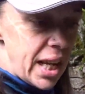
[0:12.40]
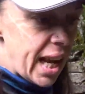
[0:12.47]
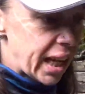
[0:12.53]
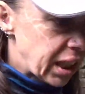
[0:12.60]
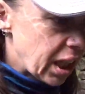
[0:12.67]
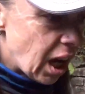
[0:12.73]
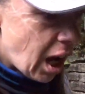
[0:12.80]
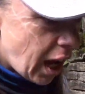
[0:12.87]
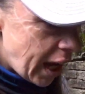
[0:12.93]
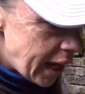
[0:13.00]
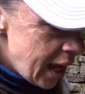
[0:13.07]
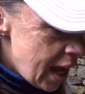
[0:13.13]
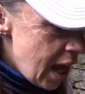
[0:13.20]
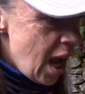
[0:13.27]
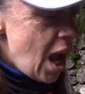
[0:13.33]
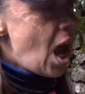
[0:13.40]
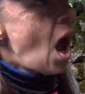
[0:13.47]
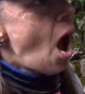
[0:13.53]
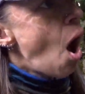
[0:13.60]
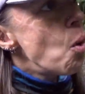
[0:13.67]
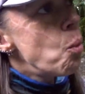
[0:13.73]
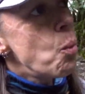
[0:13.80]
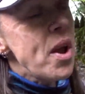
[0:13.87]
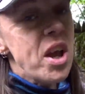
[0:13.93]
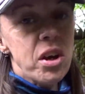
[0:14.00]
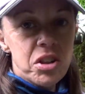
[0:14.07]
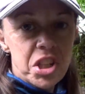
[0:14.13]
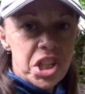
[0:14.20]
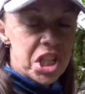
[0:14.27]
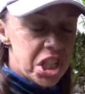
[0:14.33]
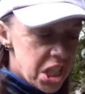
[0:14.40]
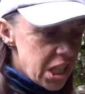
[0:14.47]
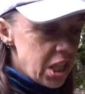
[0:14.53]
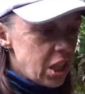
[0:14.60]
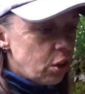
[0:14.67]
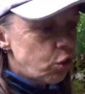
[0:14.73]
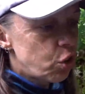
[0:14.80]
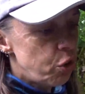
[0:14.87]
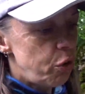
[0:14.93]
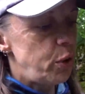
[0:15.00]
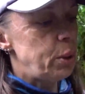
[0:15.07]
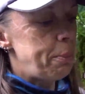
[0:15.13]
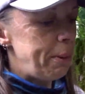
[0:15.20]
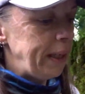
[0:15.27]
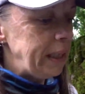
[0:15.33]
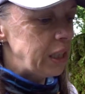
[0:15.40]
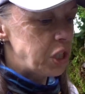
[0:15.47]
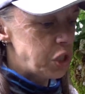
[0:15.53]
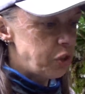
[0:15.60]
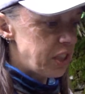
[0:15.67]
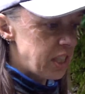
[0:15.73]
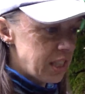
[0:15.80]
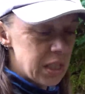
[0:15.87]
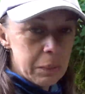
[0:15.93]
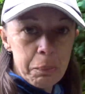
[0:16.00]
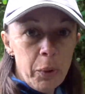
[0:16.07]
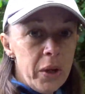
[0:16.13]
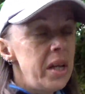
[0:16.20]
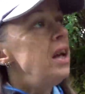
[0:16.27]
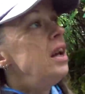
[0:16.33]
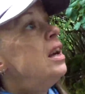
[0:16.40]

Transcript: and Kai, and we are still touring the Peak District at this point.